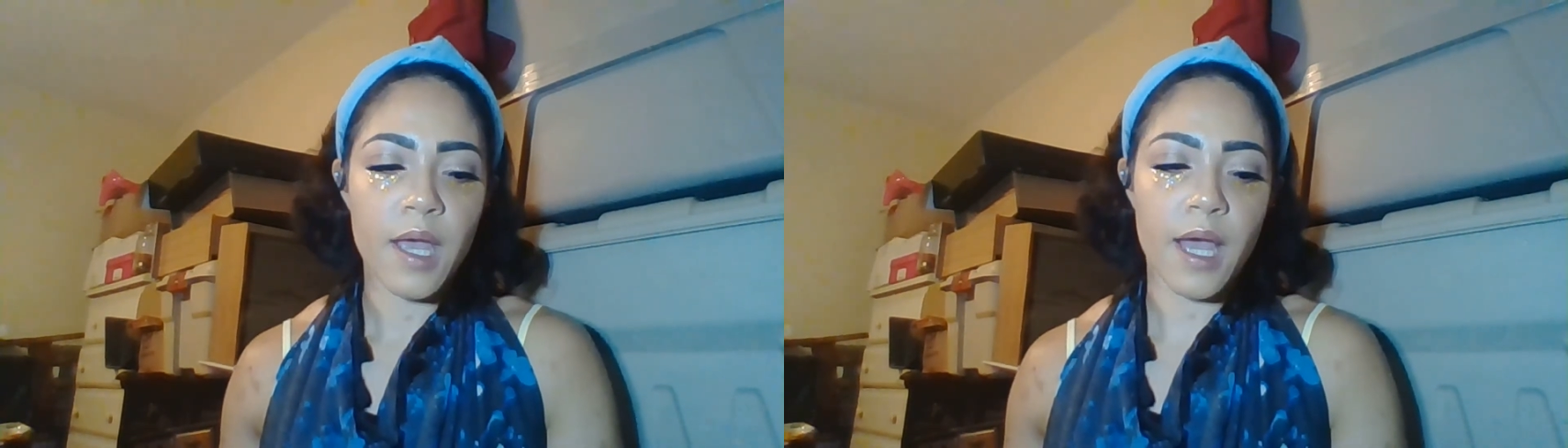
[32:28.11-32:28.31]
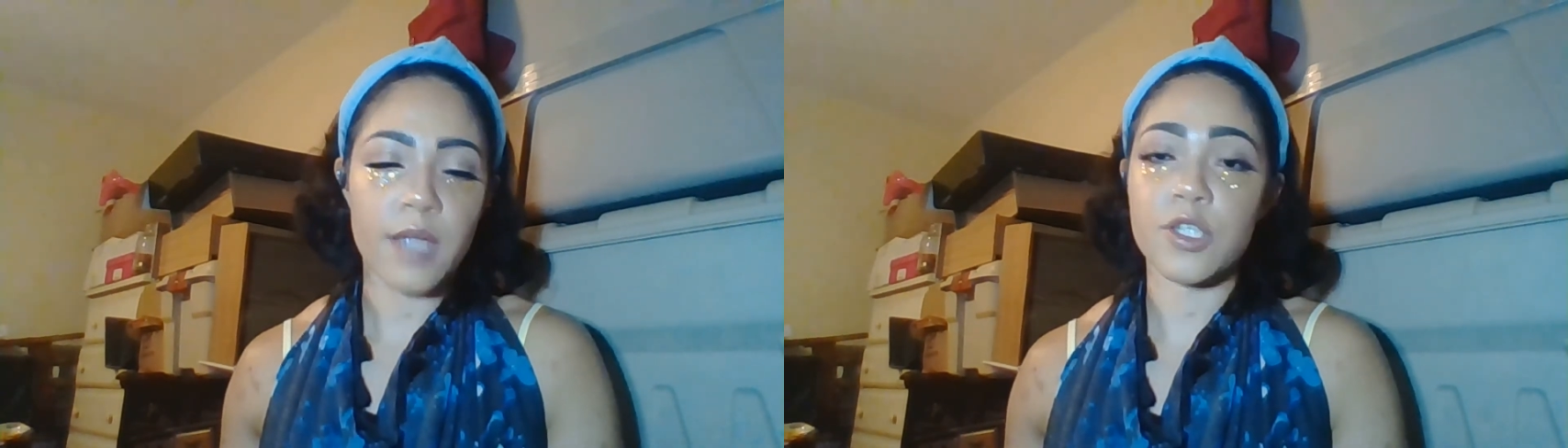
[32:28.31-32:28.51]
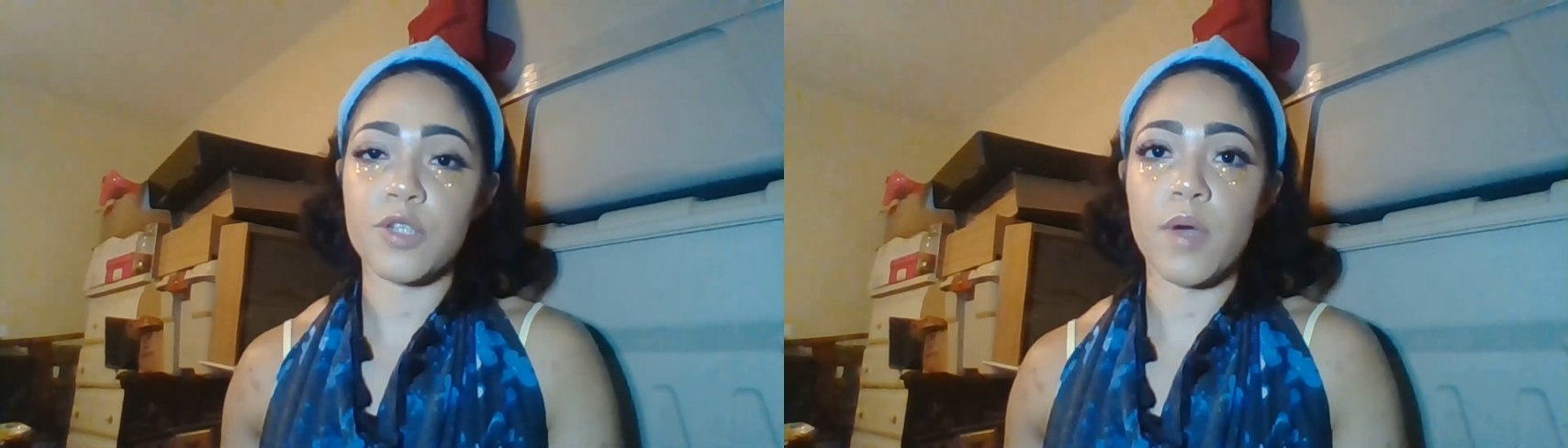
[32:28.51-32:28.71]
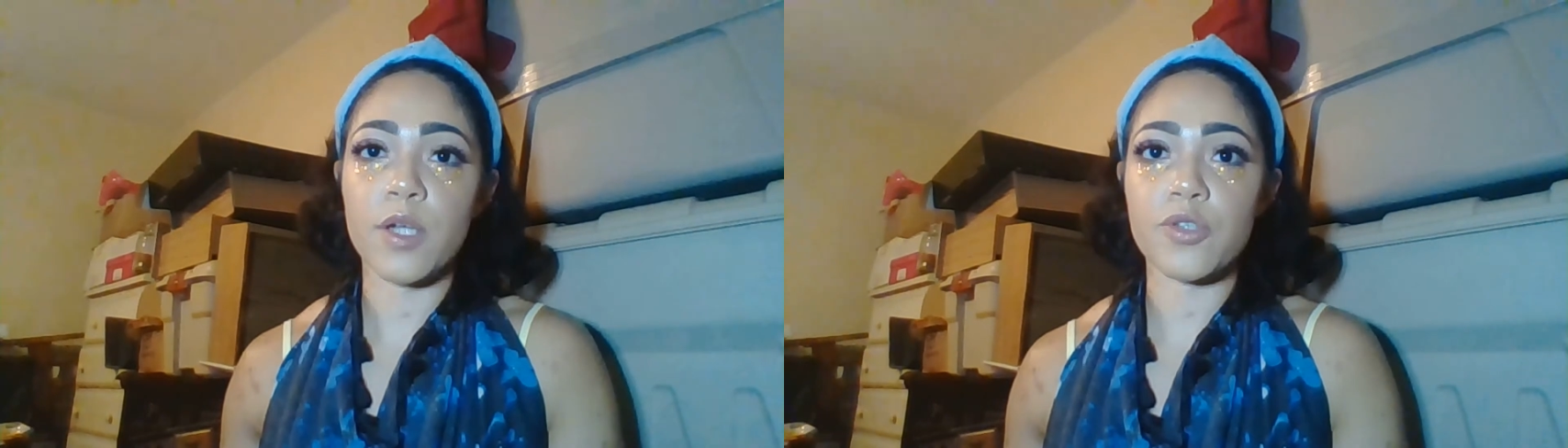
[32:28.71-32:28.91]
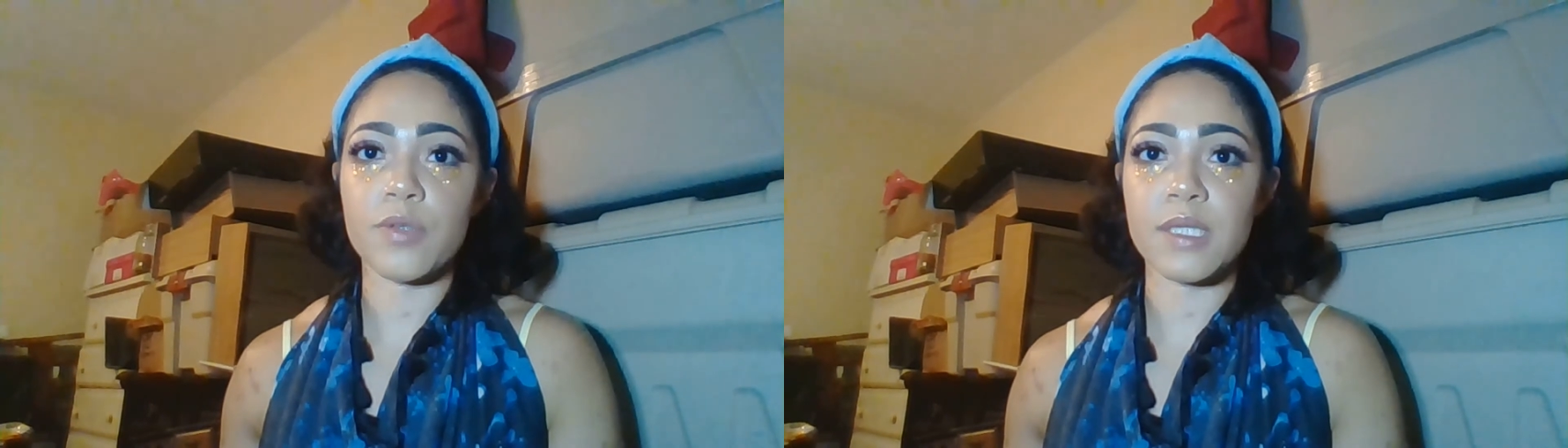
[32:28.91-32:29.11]
at
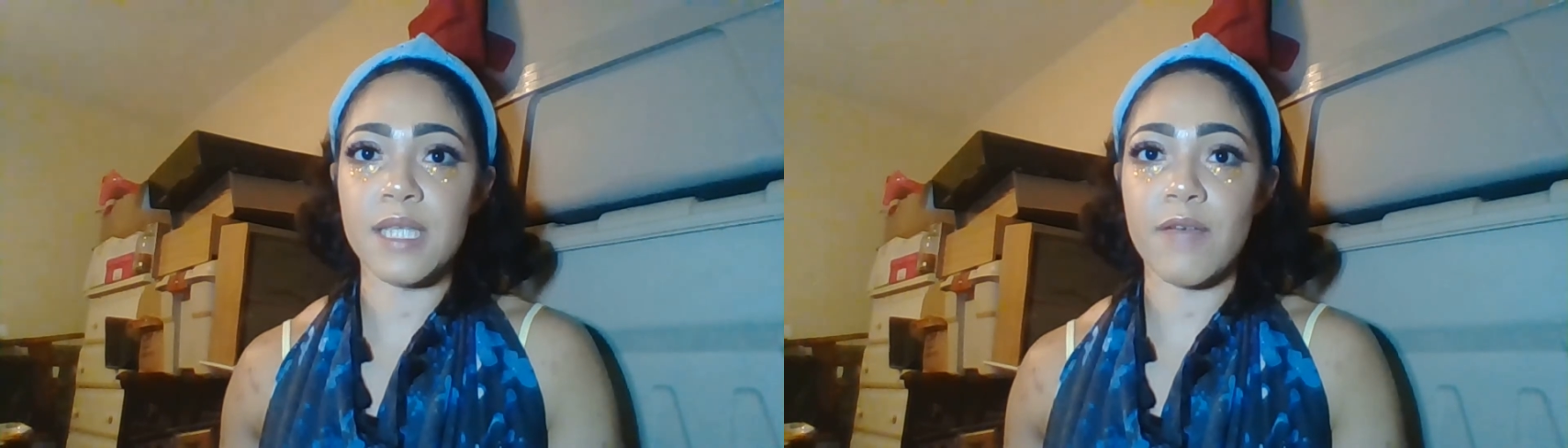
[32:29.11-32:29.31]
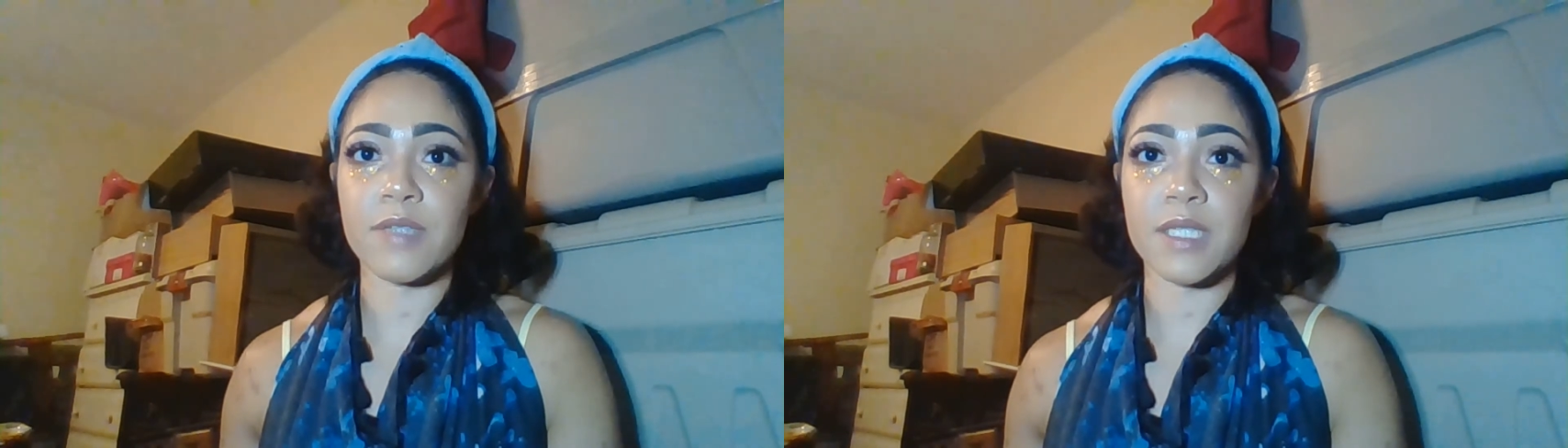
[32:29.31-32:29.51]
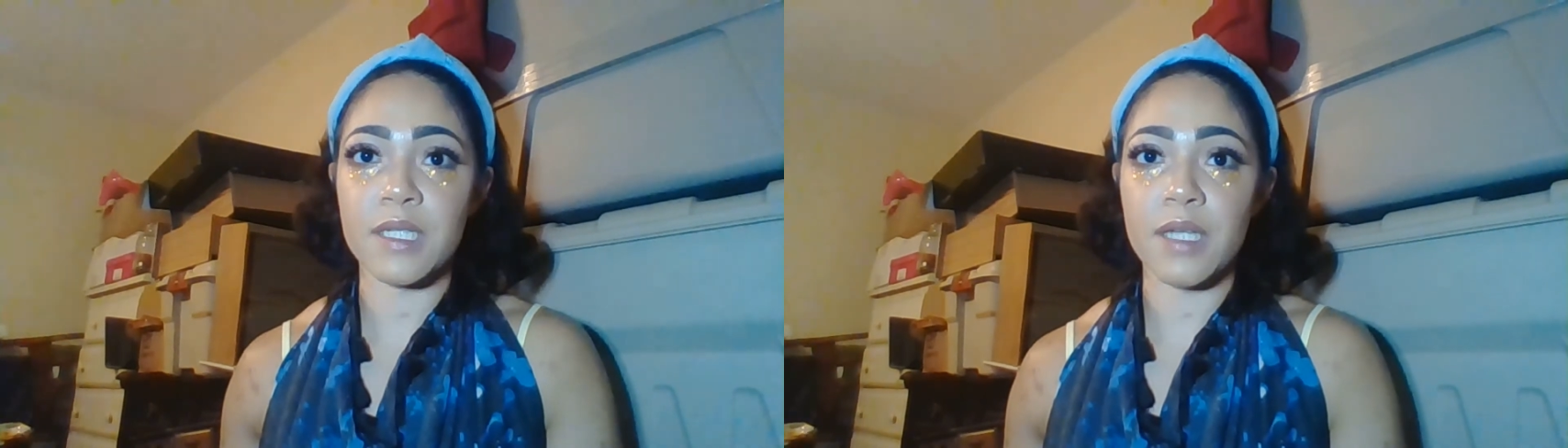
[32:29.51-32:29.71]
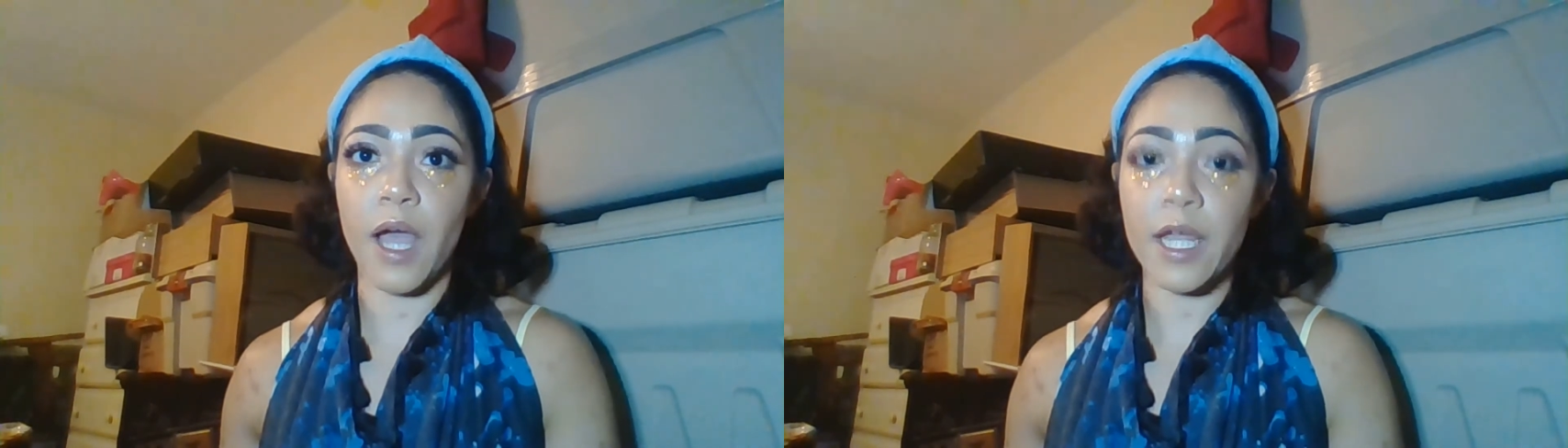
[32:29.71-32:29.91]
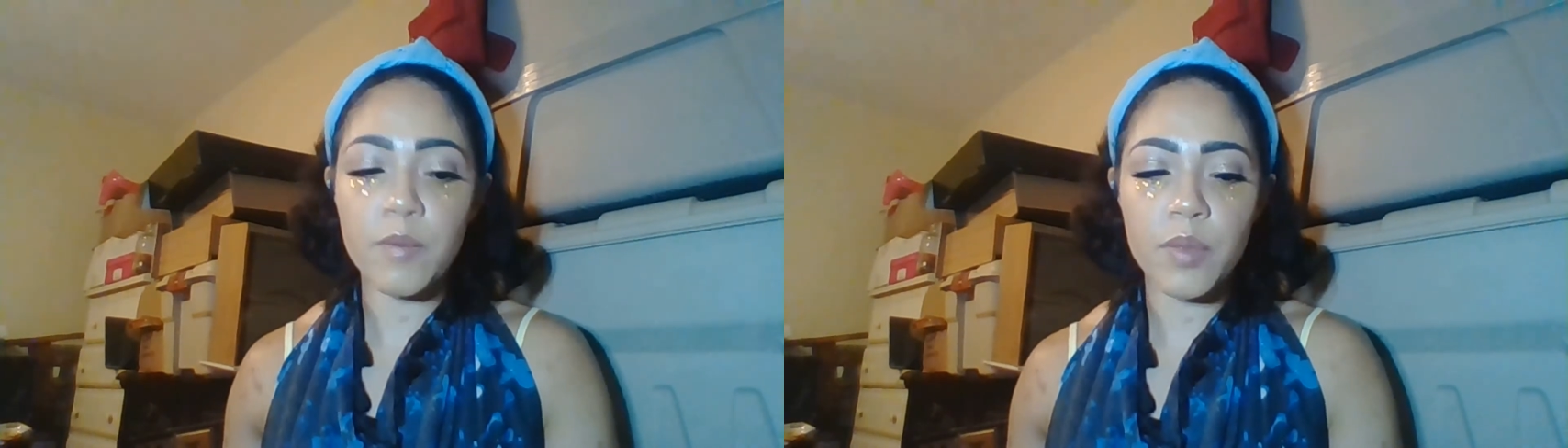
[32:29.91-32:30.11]

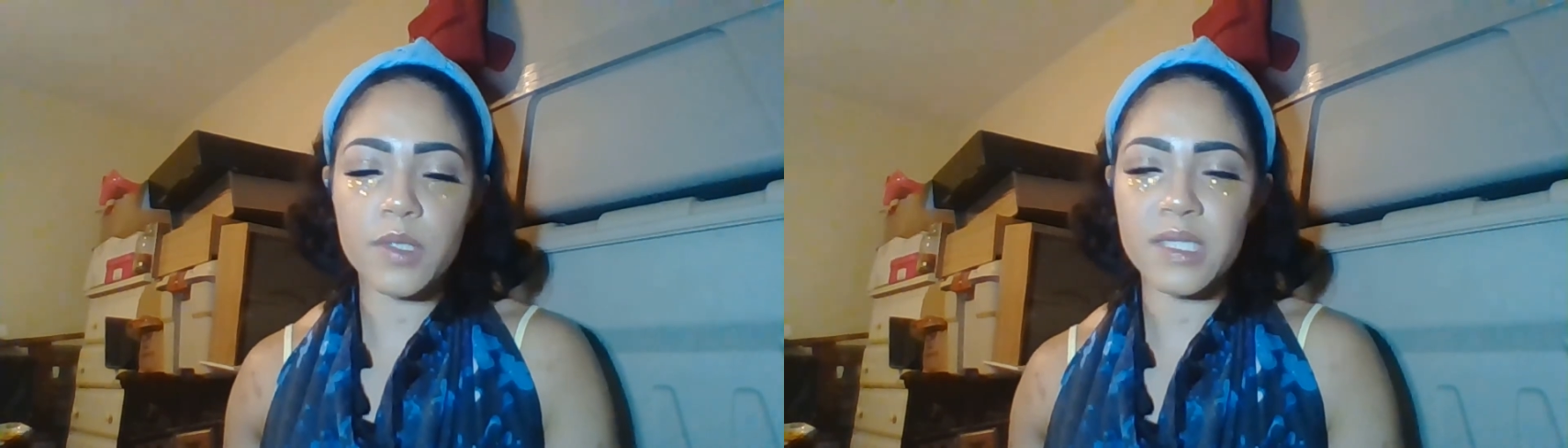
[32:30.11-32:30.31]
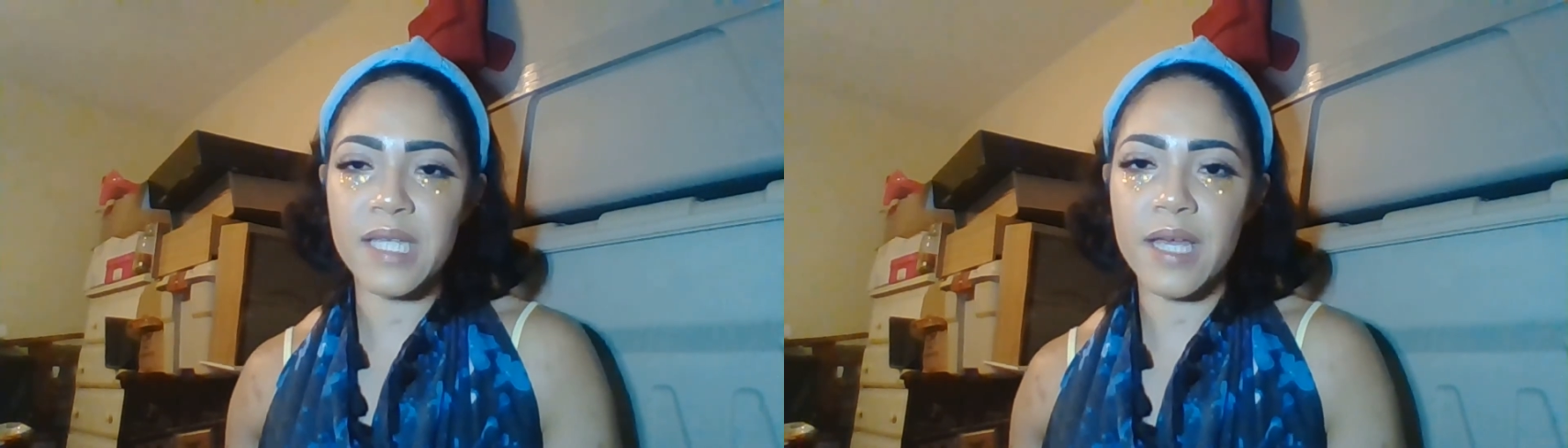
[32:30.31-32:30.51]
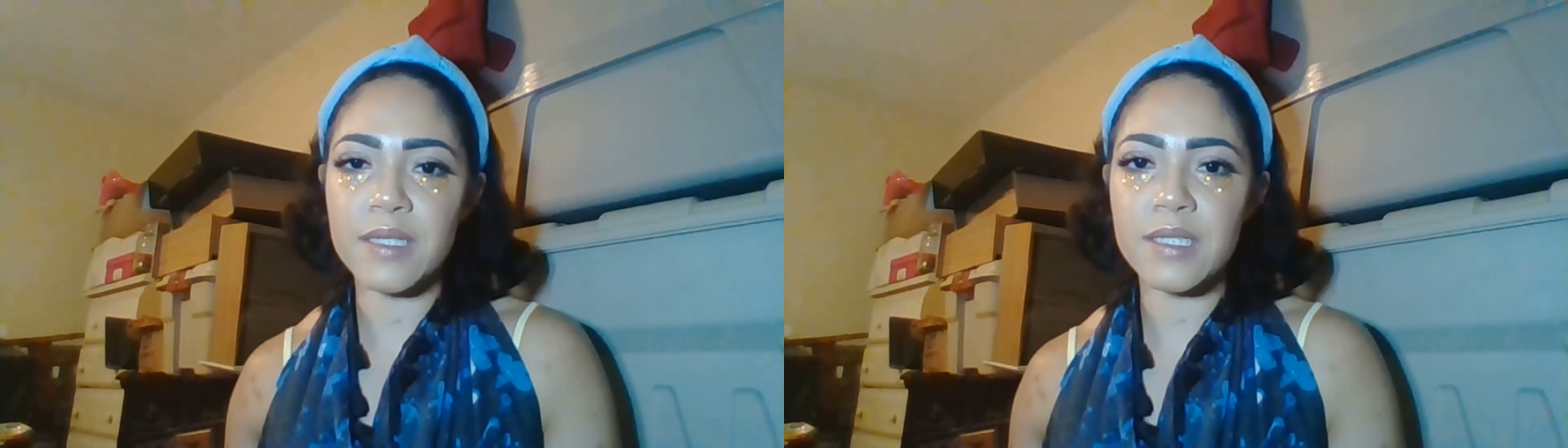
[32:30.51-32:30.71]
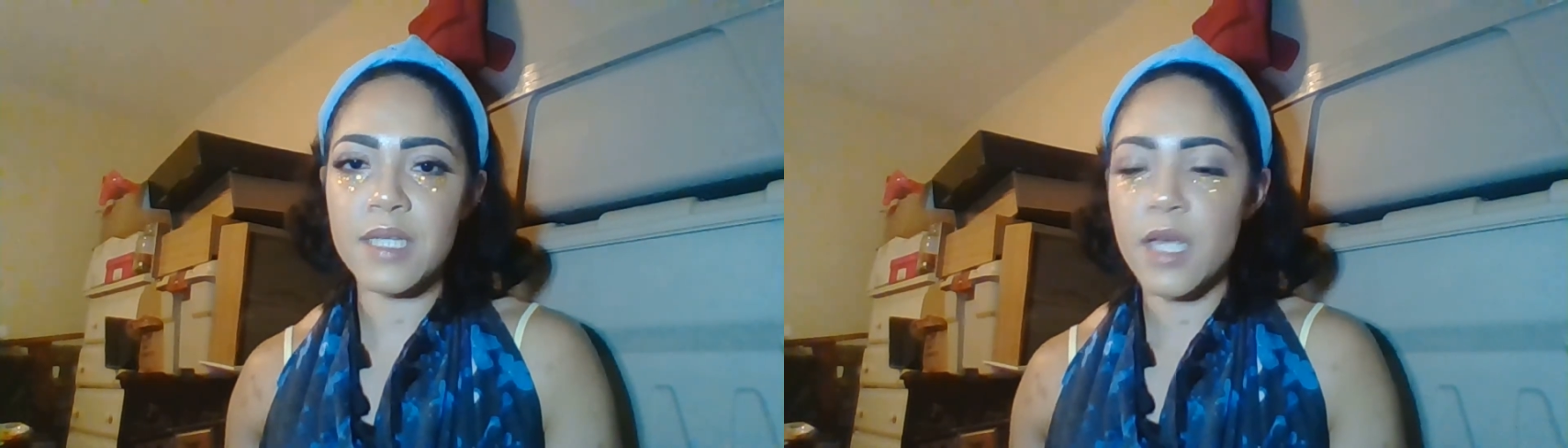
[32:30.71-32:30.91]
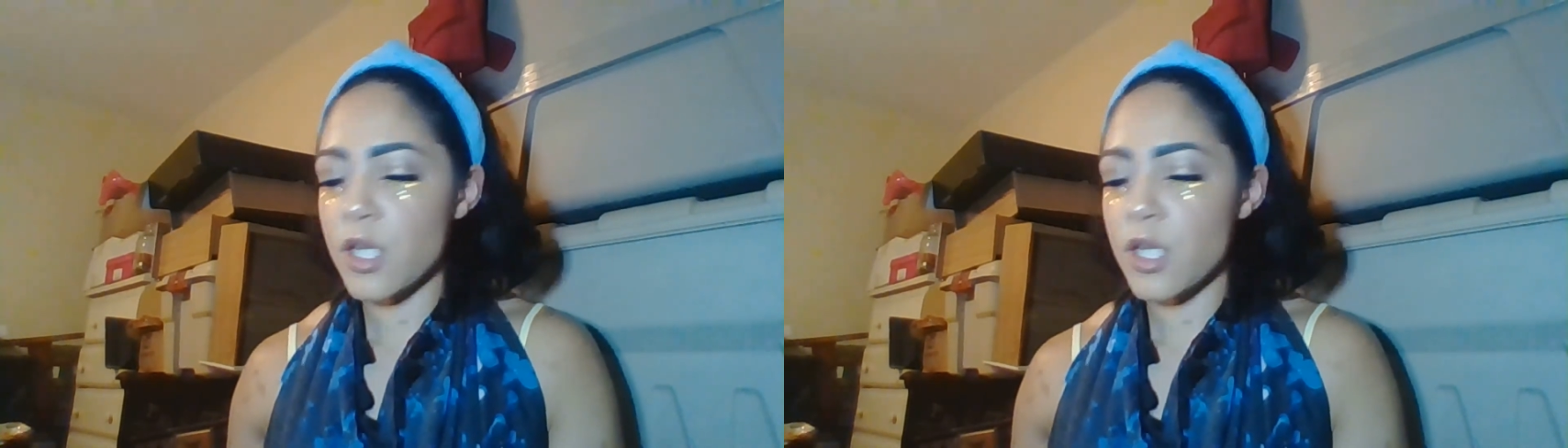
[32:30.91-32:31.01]
279%.